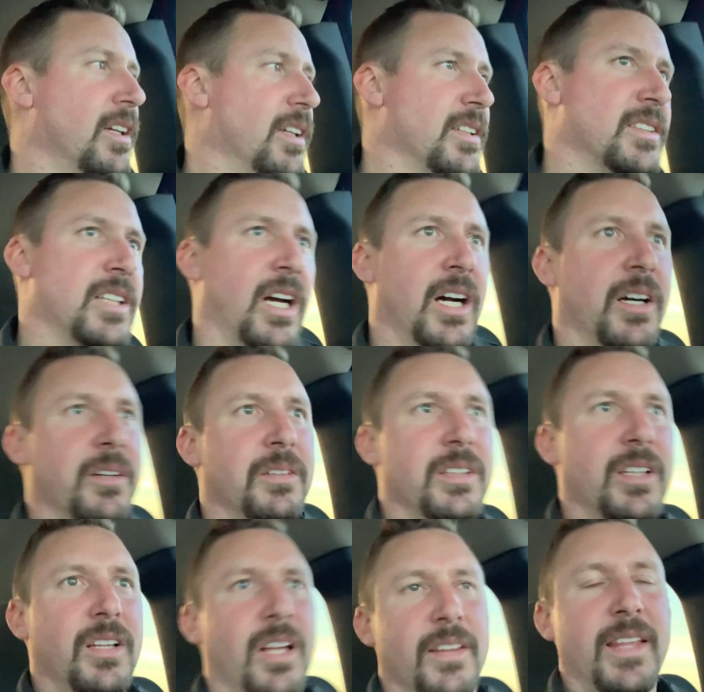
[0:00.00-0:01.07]
So
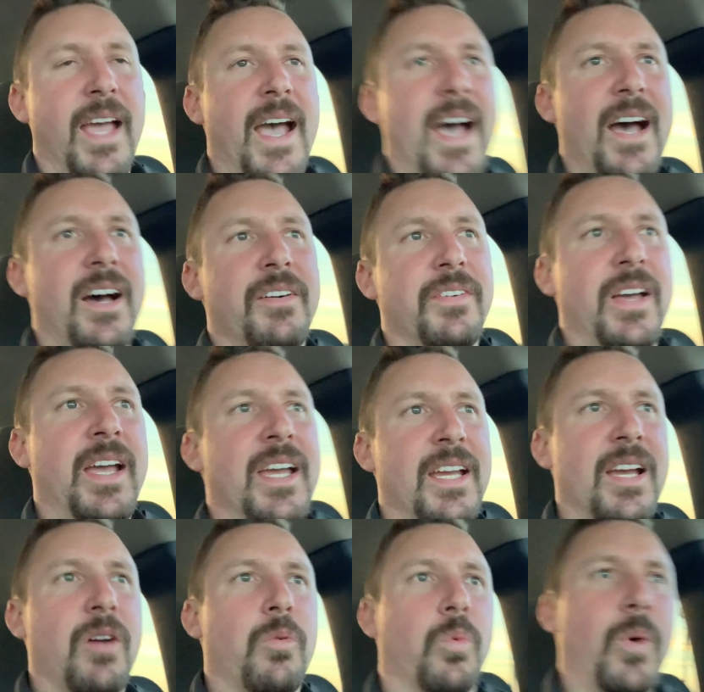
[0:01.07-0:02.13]
they have a
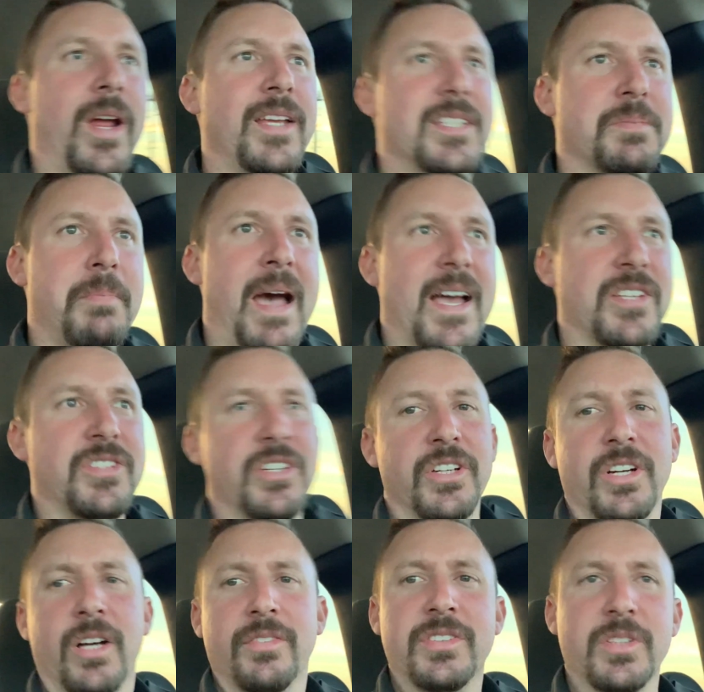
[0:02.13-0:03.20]
race master
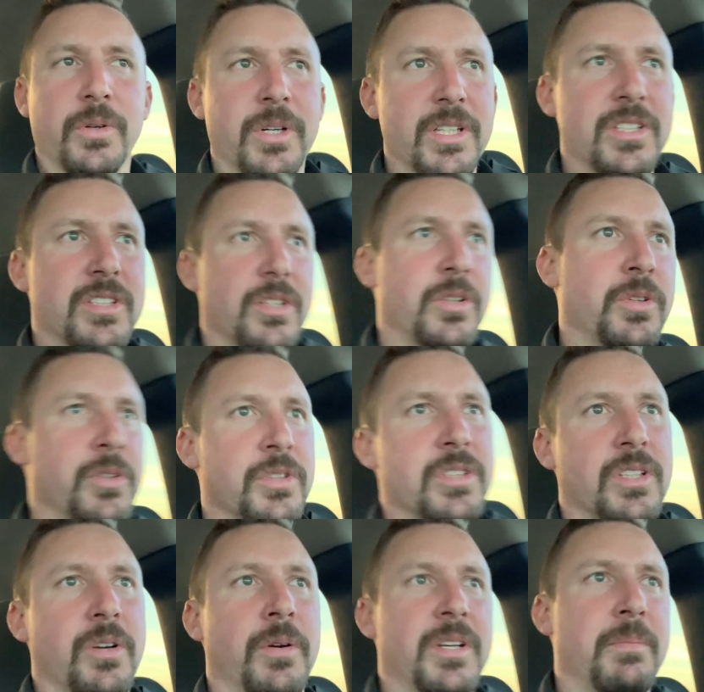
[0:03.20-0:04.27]
of sorts who's
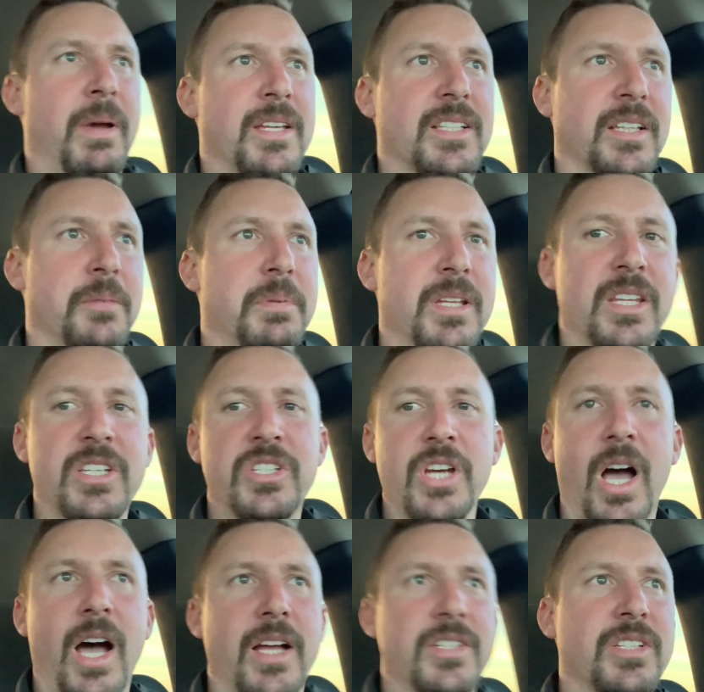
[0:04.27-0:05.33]
going to basically be the
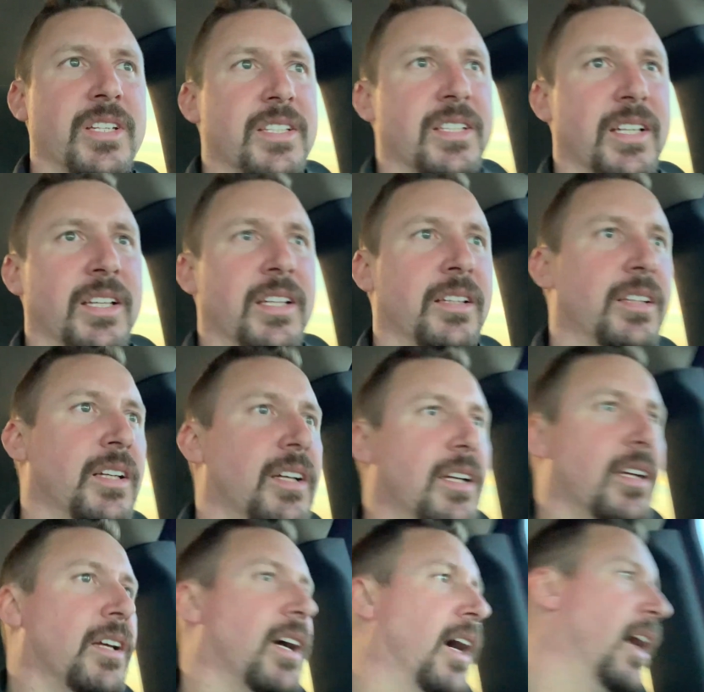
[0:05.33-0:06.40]
judge, and he's going
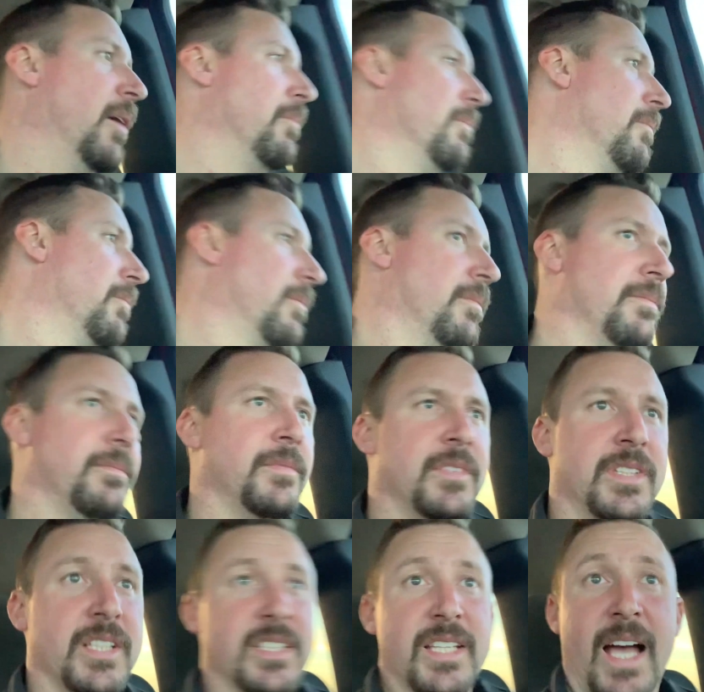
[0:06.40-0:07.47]
to
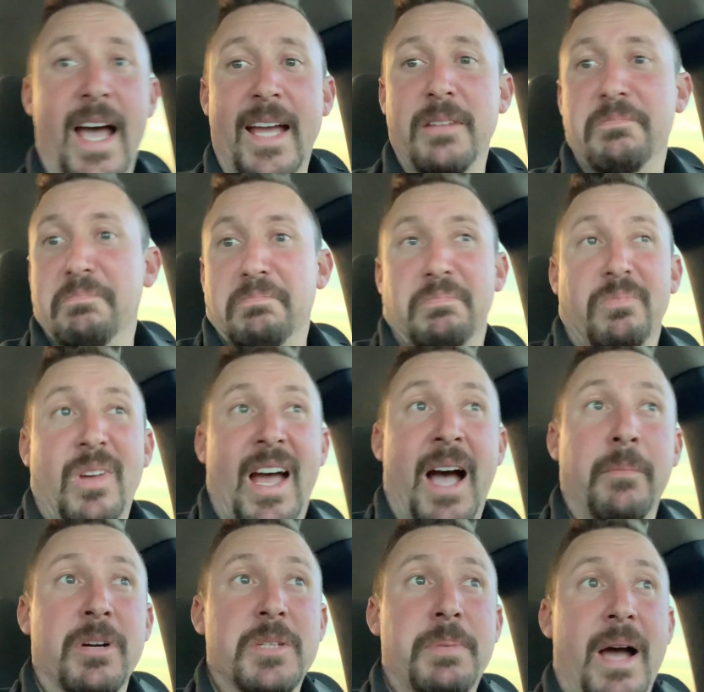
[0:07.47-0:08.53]
decide how
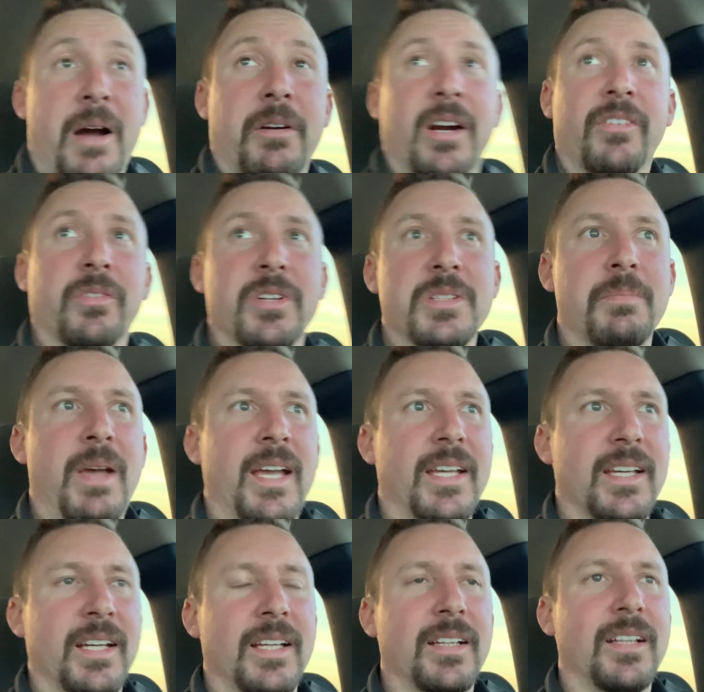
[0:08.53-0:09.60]
much power everyone's
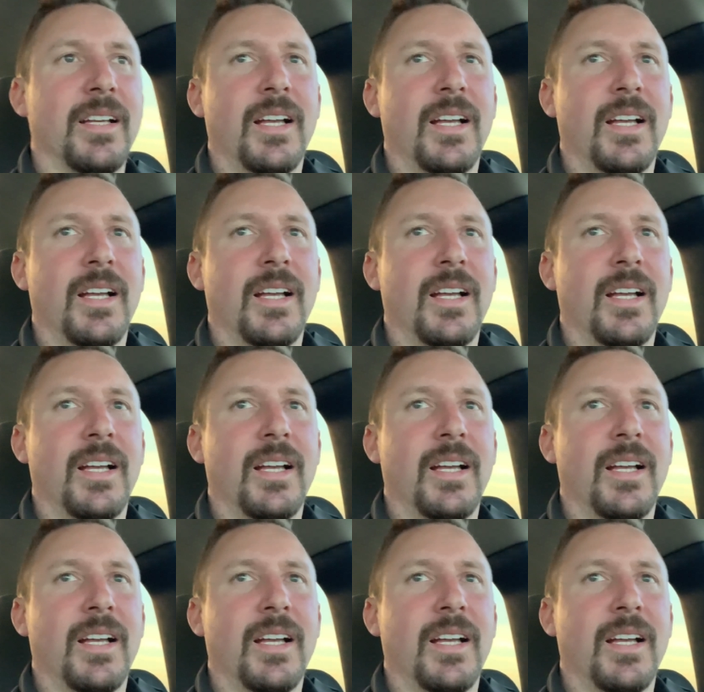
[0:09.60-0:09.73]
making.